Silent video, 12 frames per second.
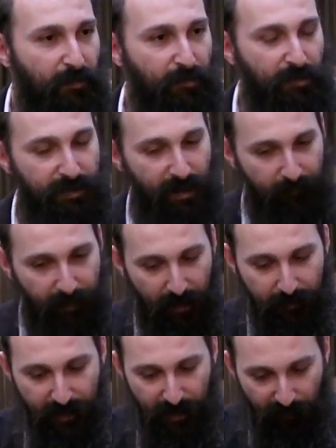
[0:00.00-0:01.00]
Because
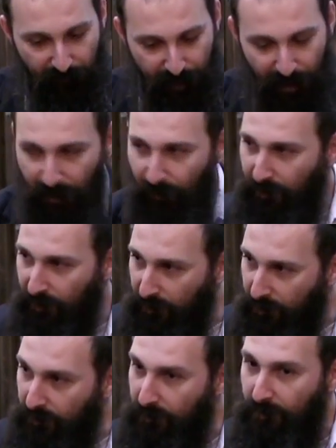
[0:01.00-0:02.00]
sometimes the Nefesh
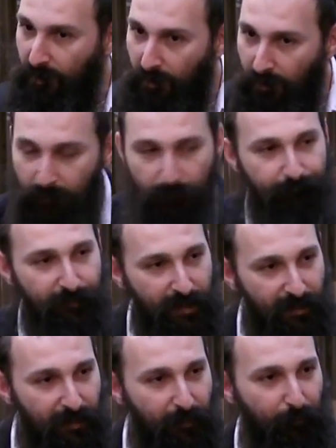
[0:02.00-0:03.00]
Elokit is so
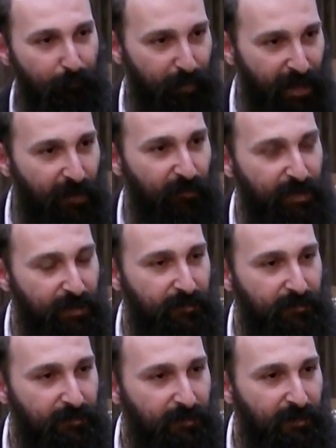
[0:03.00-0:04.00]

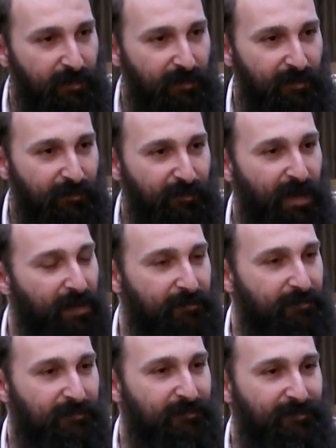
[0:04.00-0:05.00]
buried
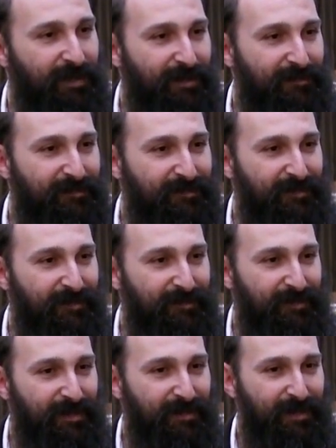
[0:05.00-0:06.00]
that that
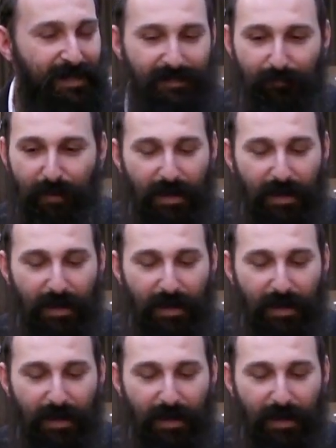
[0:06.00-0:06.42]
that doesn't